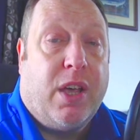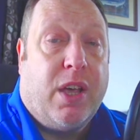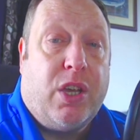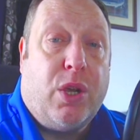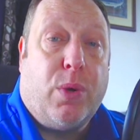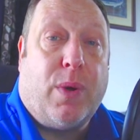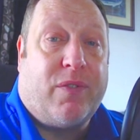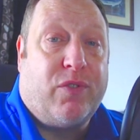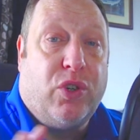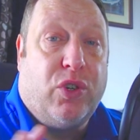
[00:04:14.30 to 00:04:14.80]

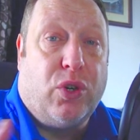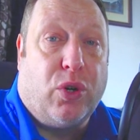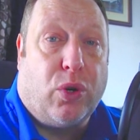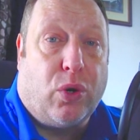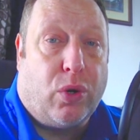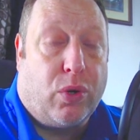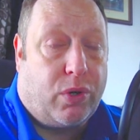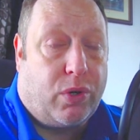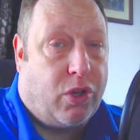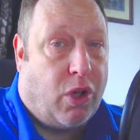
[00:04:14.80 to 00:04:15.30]
You have
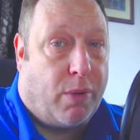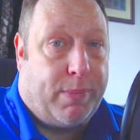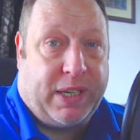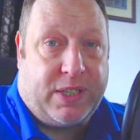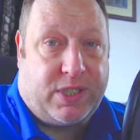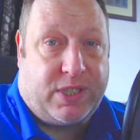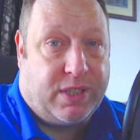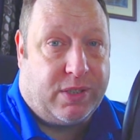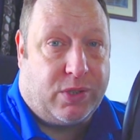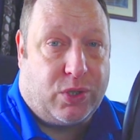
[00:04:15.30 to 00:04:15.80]
no
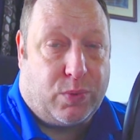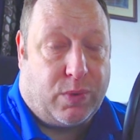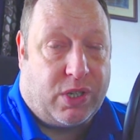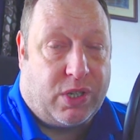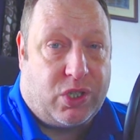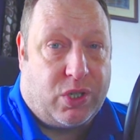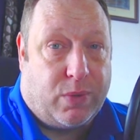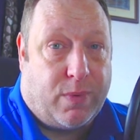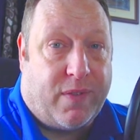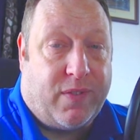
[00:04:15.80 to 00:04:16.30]
comic skills
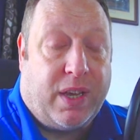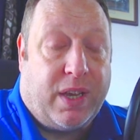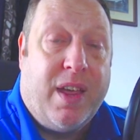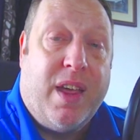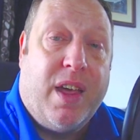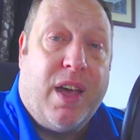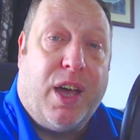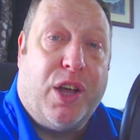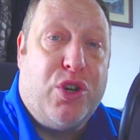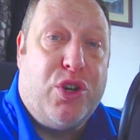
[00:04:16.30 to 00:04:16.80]
whatsoever
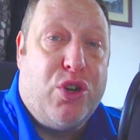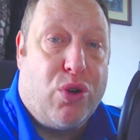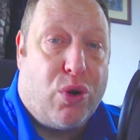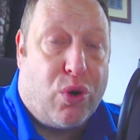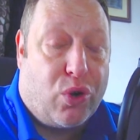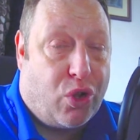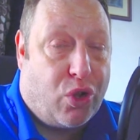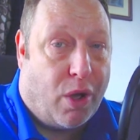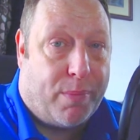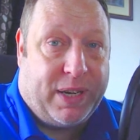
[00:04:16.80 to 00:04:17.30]
and
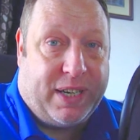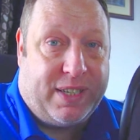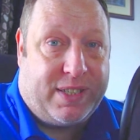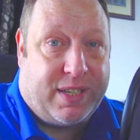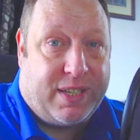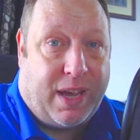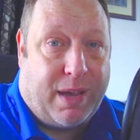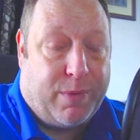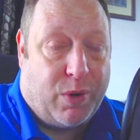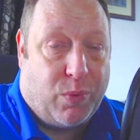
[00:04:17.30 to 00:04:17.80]
no comedy
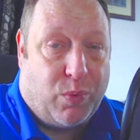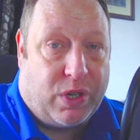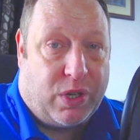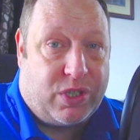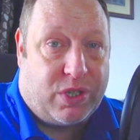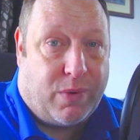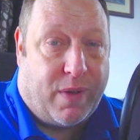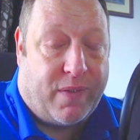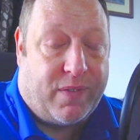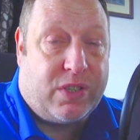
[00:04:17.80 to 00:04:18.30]
timing
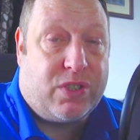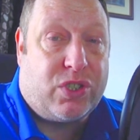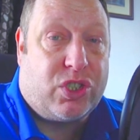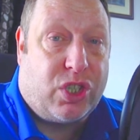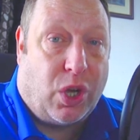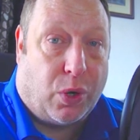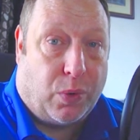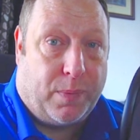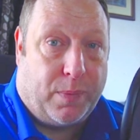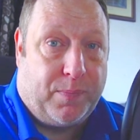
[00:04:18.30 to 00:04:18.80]
whatsoever.
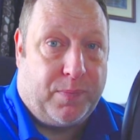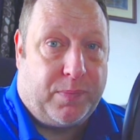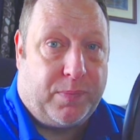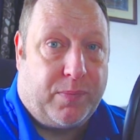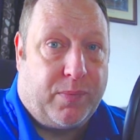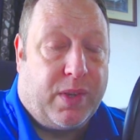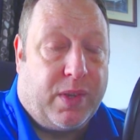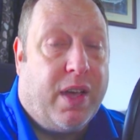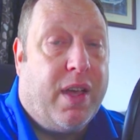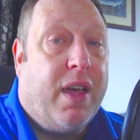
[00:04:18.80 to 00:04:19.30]
So,
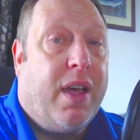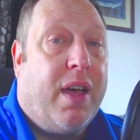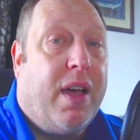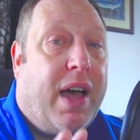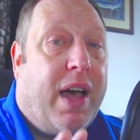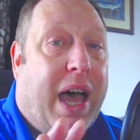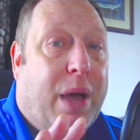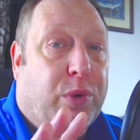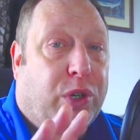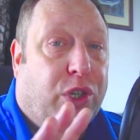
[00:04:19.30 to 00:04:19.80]

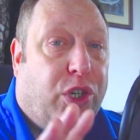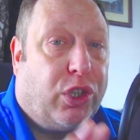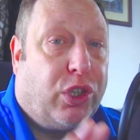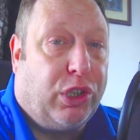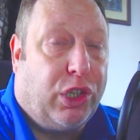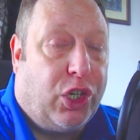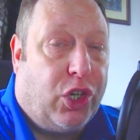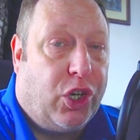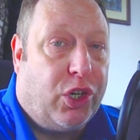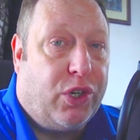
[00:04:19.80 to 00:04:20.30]
I would
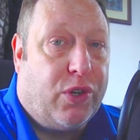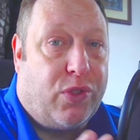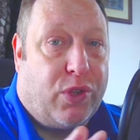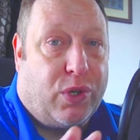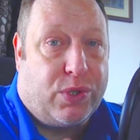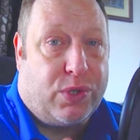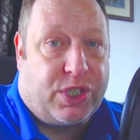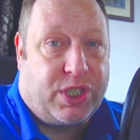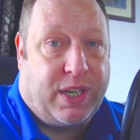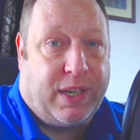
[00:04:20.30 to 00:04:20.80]
learn
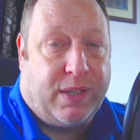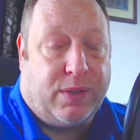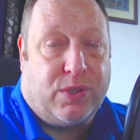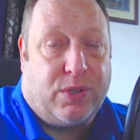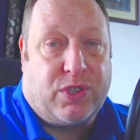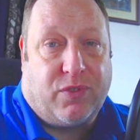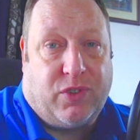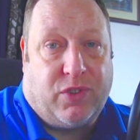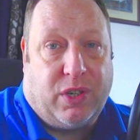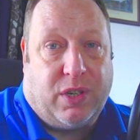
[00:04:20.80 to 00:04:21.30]
those
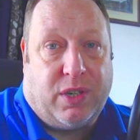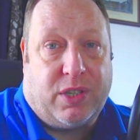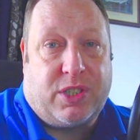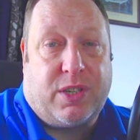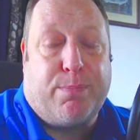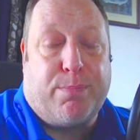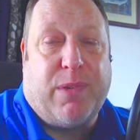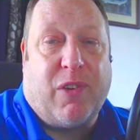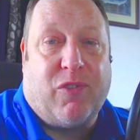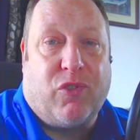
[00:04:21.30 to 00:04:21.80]
skills
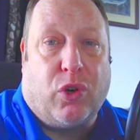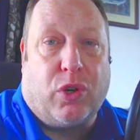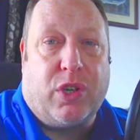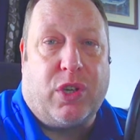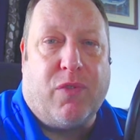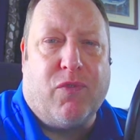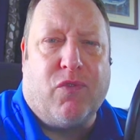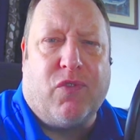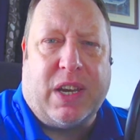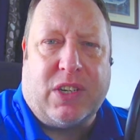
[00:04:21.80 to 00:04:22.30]
first before
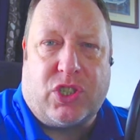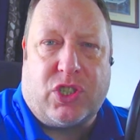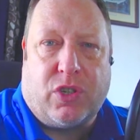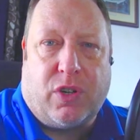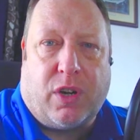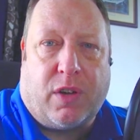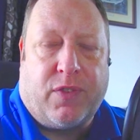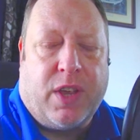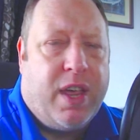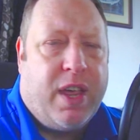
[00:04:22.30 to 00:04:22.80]
you
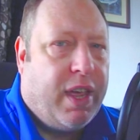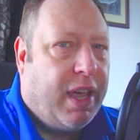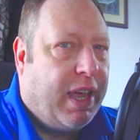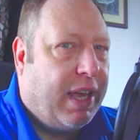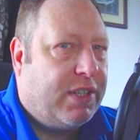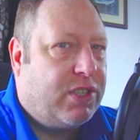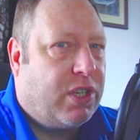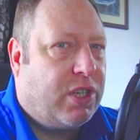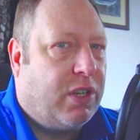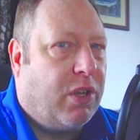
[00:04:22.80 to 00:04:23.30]
venture off
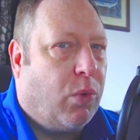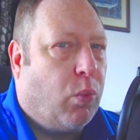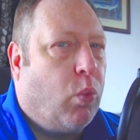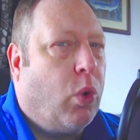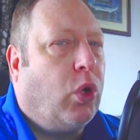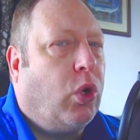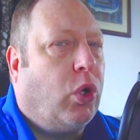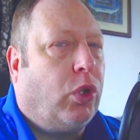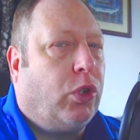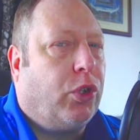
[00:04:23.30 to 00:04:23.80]
into the
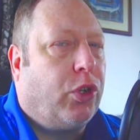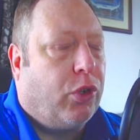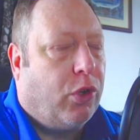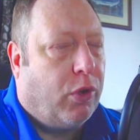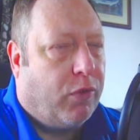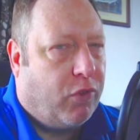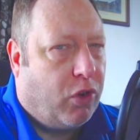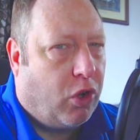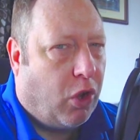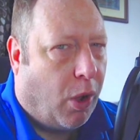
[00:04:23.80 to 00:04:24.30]
world
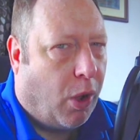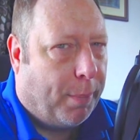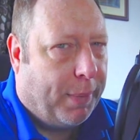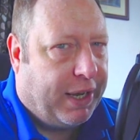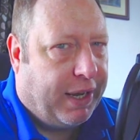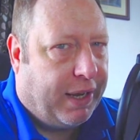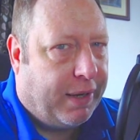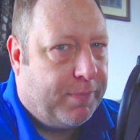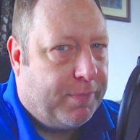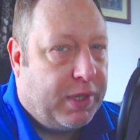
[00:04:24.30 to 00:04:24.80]
of
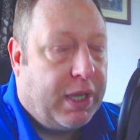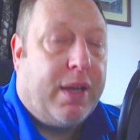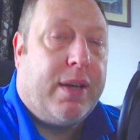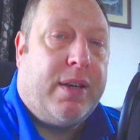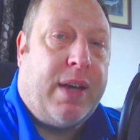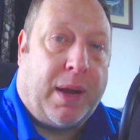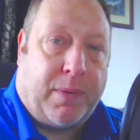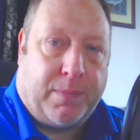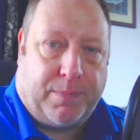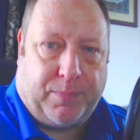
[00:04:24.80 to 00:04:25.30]
comedy.
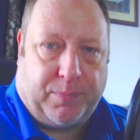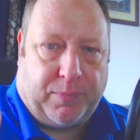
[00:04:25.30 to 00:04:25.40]
Now,